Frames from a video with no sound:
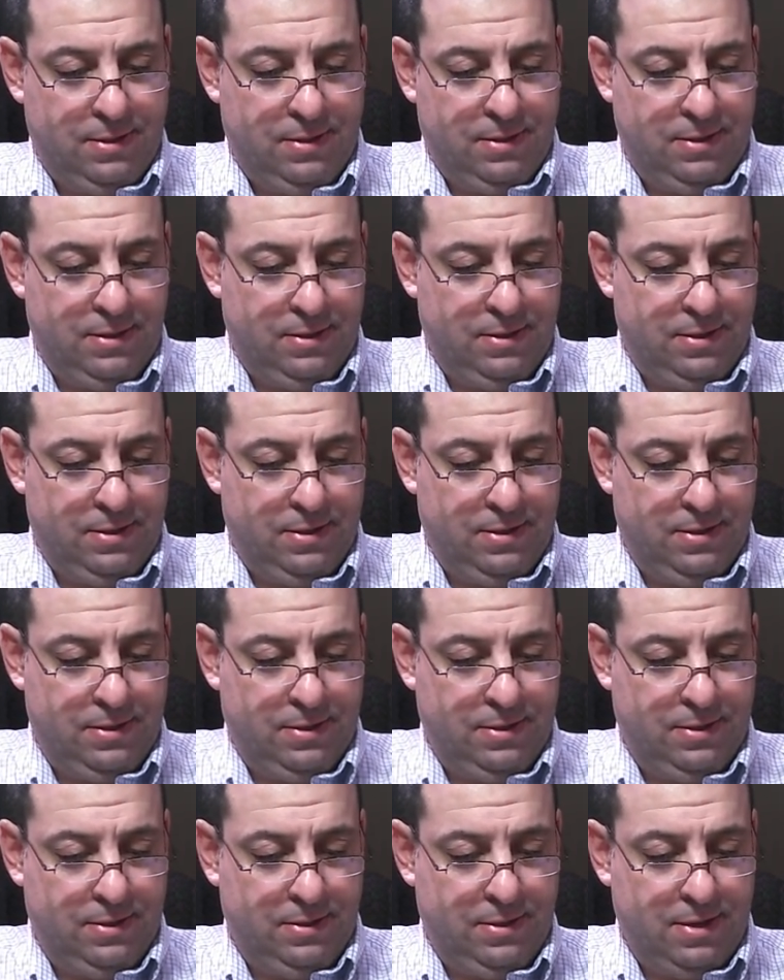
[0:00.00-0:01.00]
And
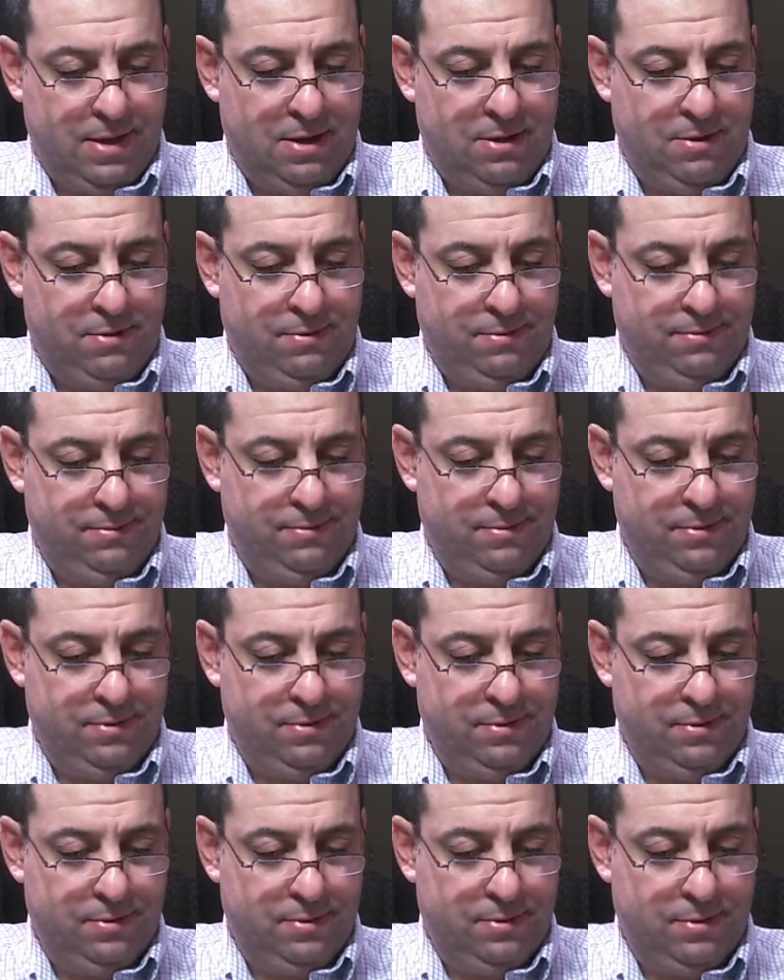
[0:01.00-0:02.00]
now
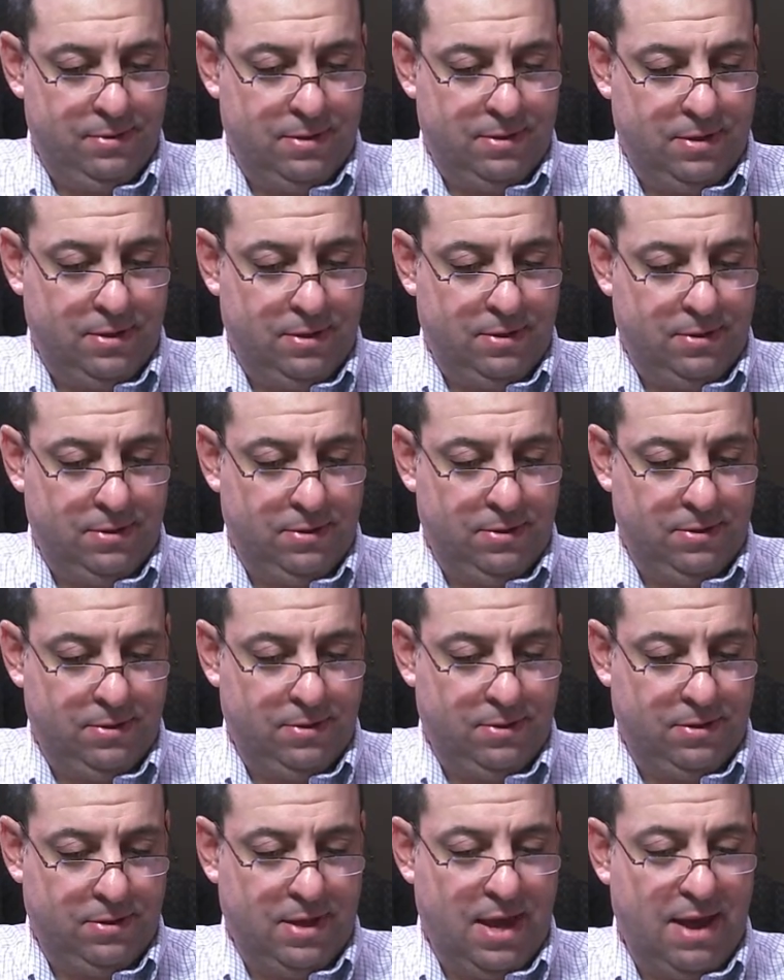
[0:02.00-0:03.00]

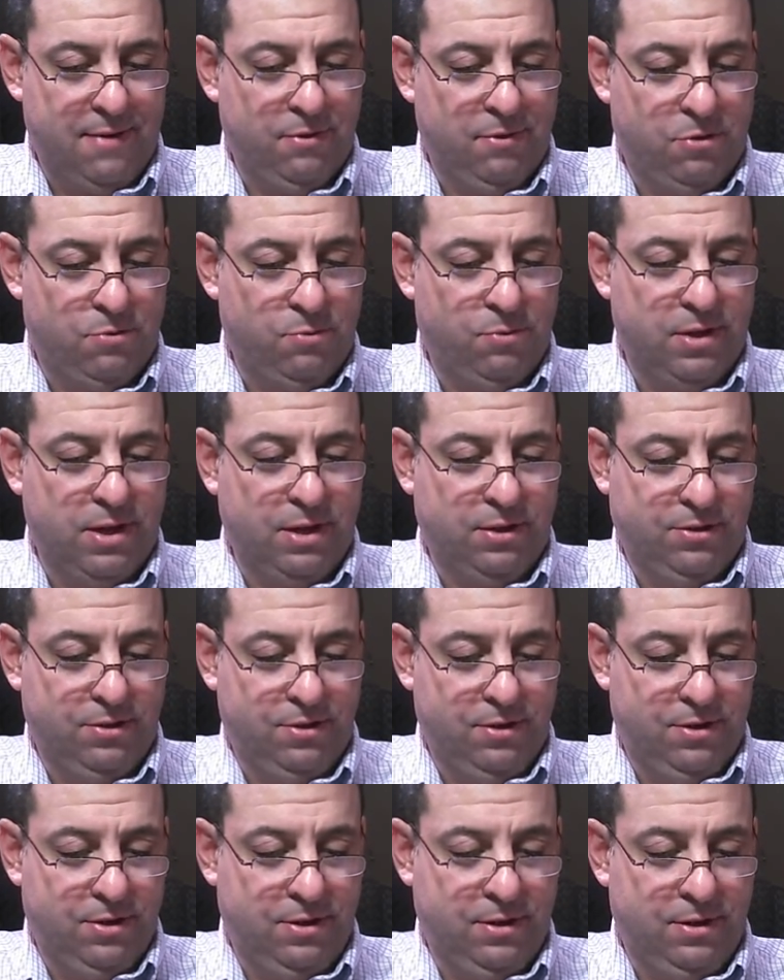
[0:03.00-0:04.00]
scavenged what I
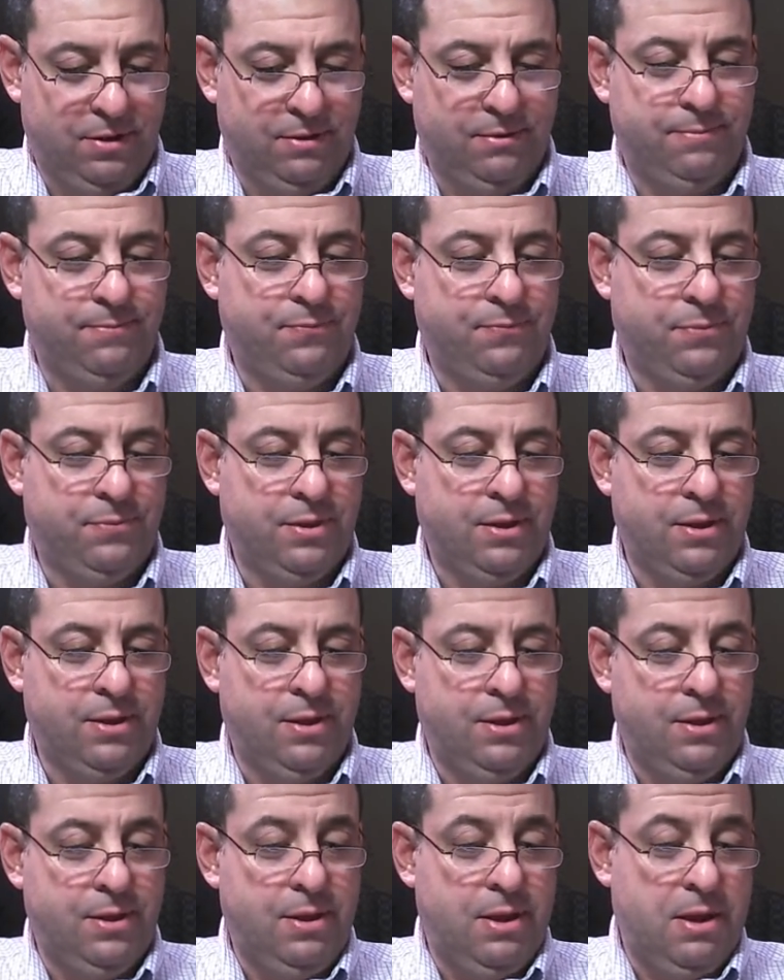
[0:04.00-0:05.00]
could, and
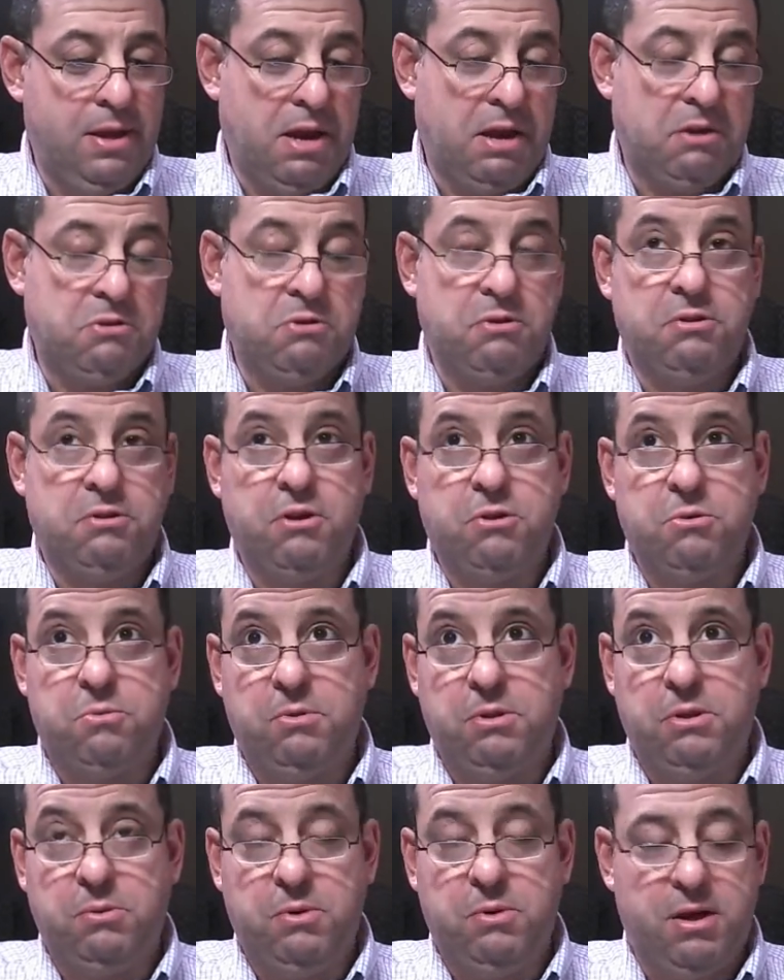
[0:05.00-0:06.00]
actually it does
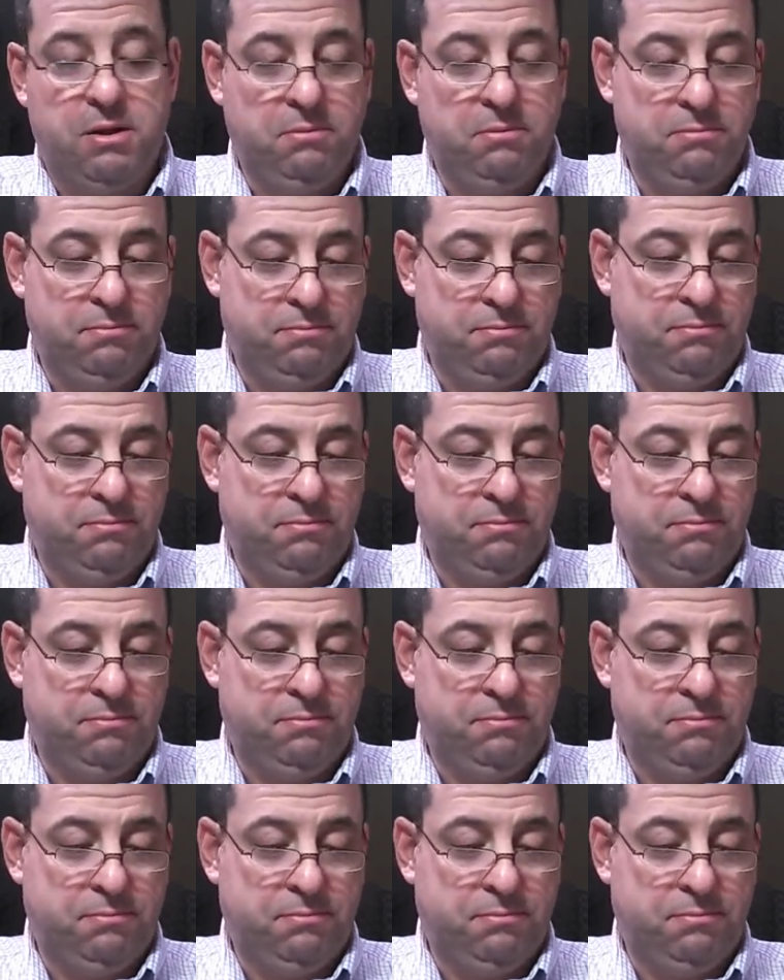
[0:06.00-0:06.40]
really well.